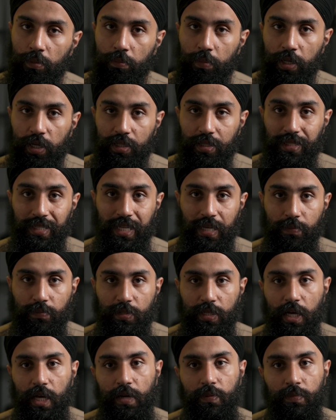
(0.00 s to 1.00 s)
But at the same
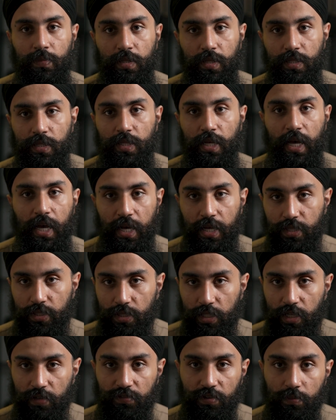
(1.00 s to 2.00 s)
time, this has
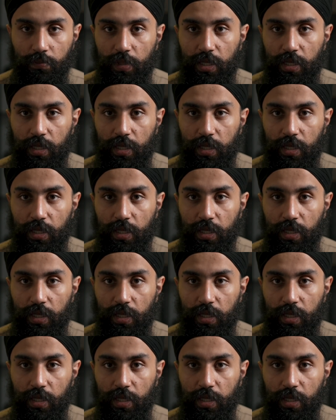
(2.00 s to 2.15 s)
given